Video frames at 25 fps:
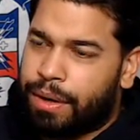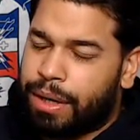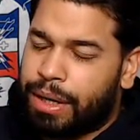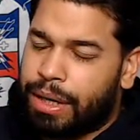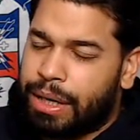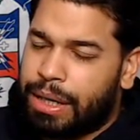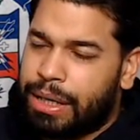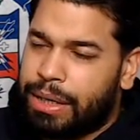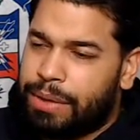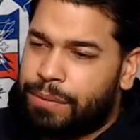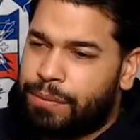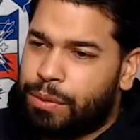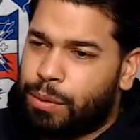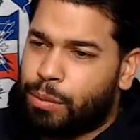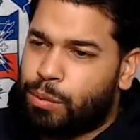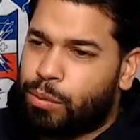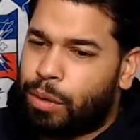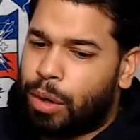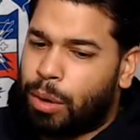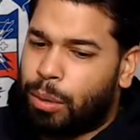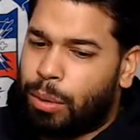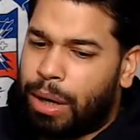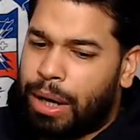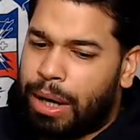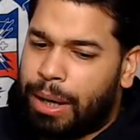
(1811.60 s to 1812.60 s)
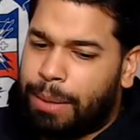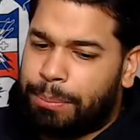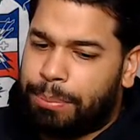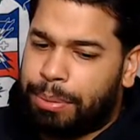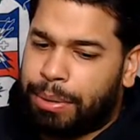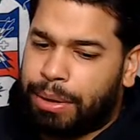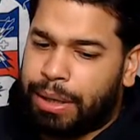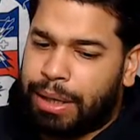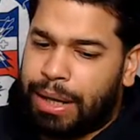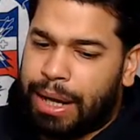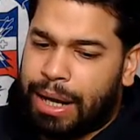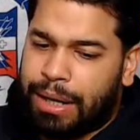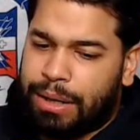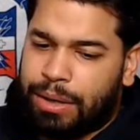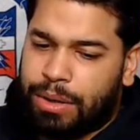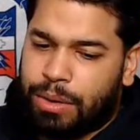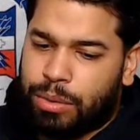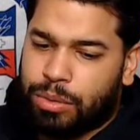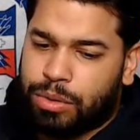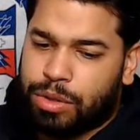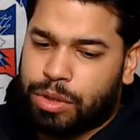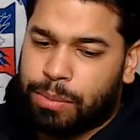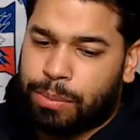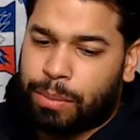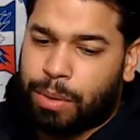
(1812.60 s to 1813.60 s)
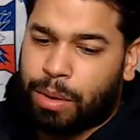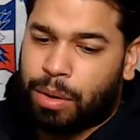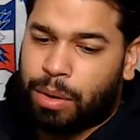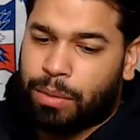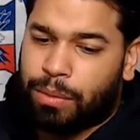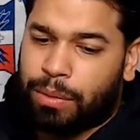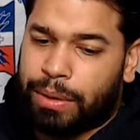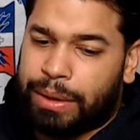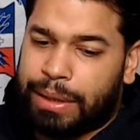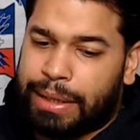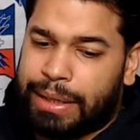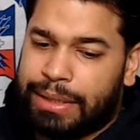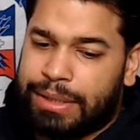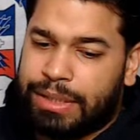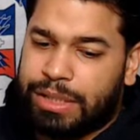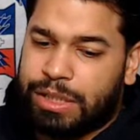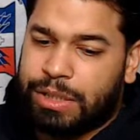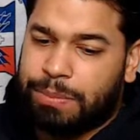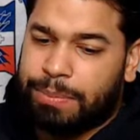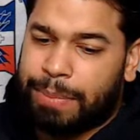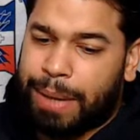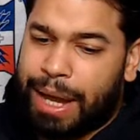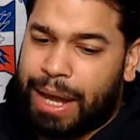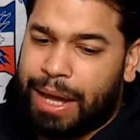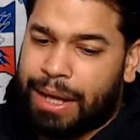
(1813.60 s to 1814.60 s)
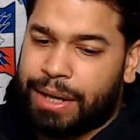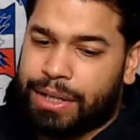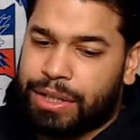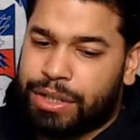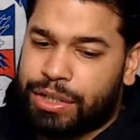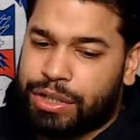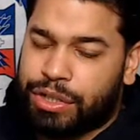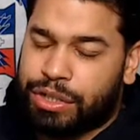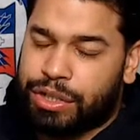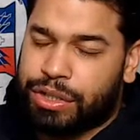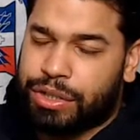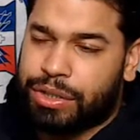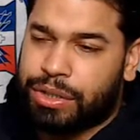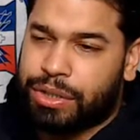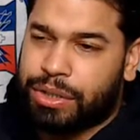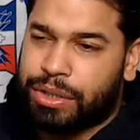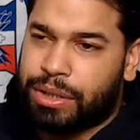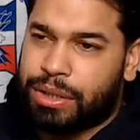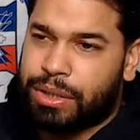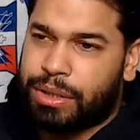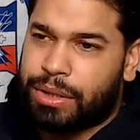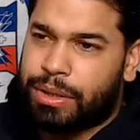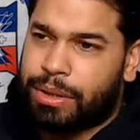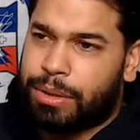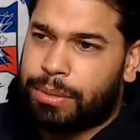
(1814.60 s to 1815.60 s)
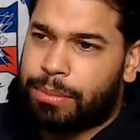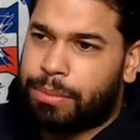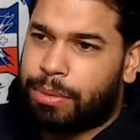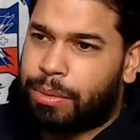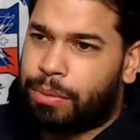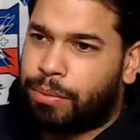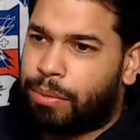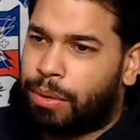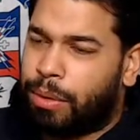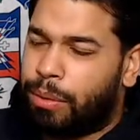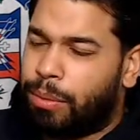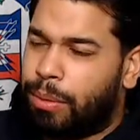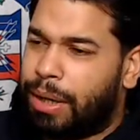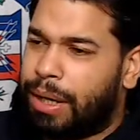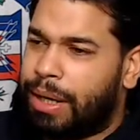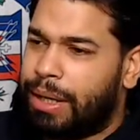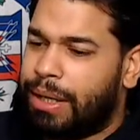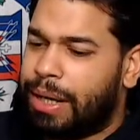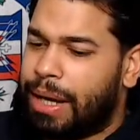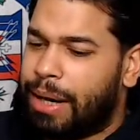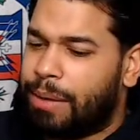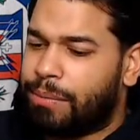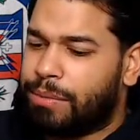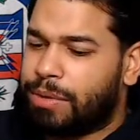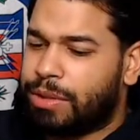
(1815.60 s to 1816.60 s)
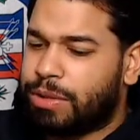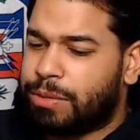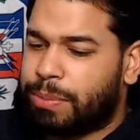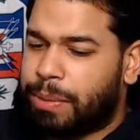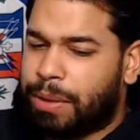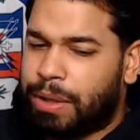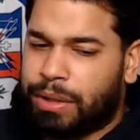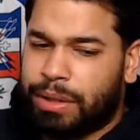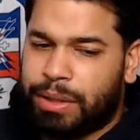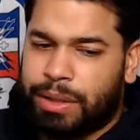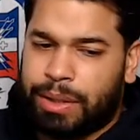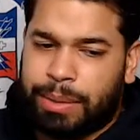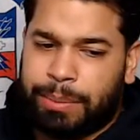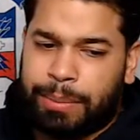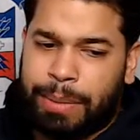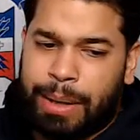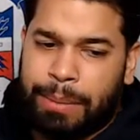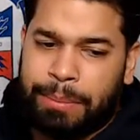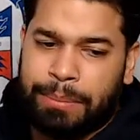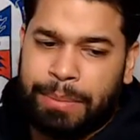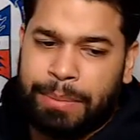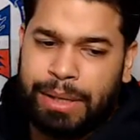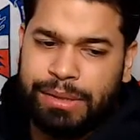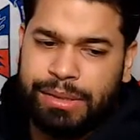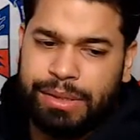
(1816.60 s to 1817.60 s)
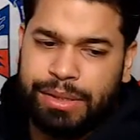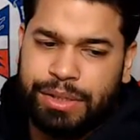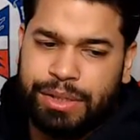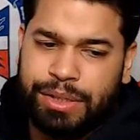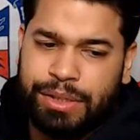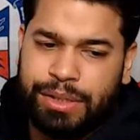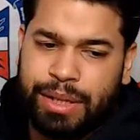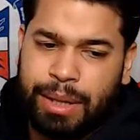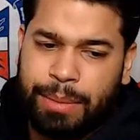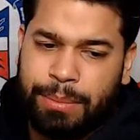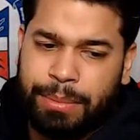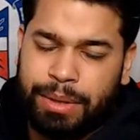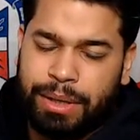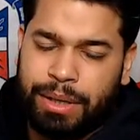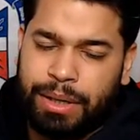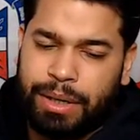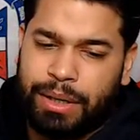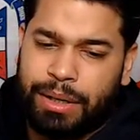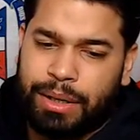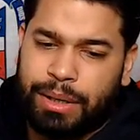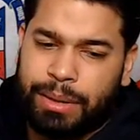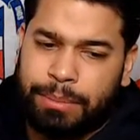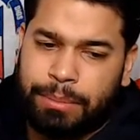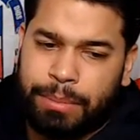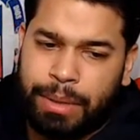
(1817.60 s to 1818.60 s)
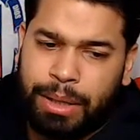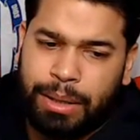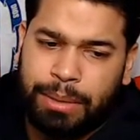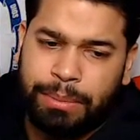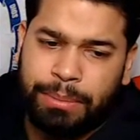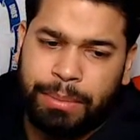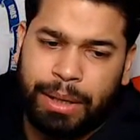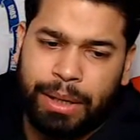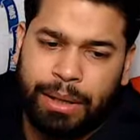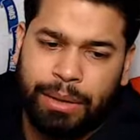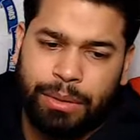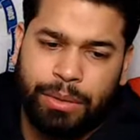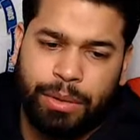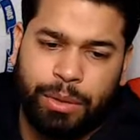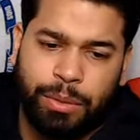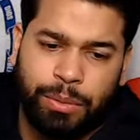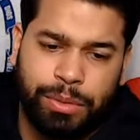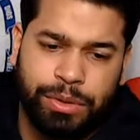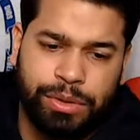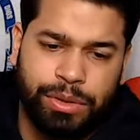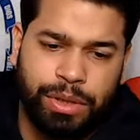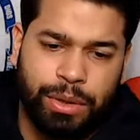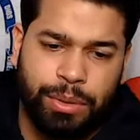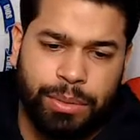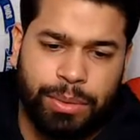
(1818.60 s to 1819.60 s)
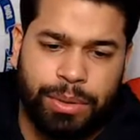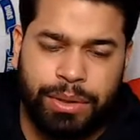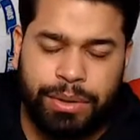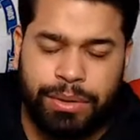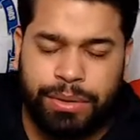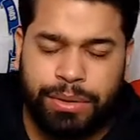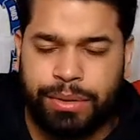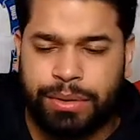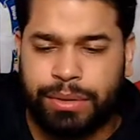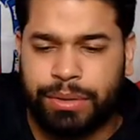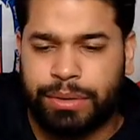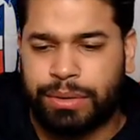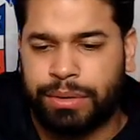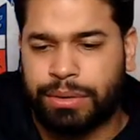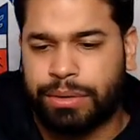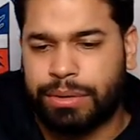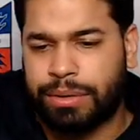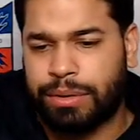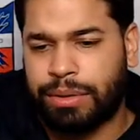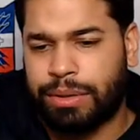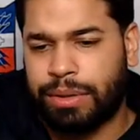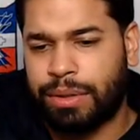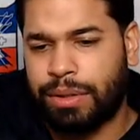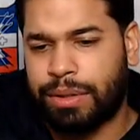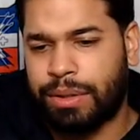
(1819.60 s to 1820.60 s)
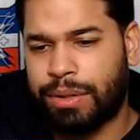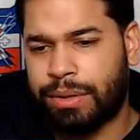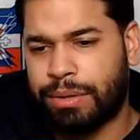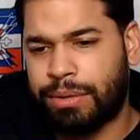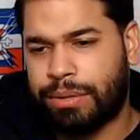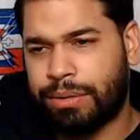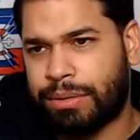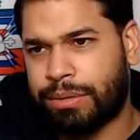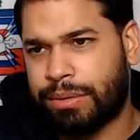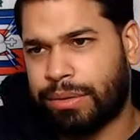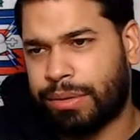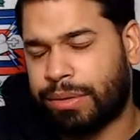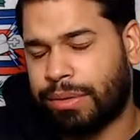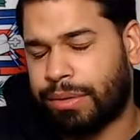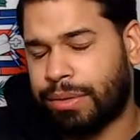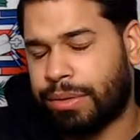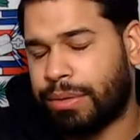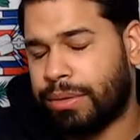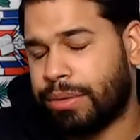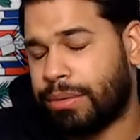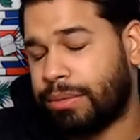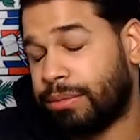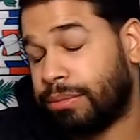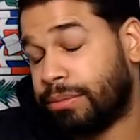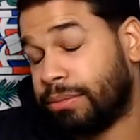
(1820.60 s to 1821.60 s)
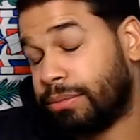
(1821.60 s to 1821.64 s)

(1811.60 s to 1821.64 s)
Polanco tomorrow in Spanish, but Rohan not responding to my messages. I've been hitting him up. I don't know what's going on, So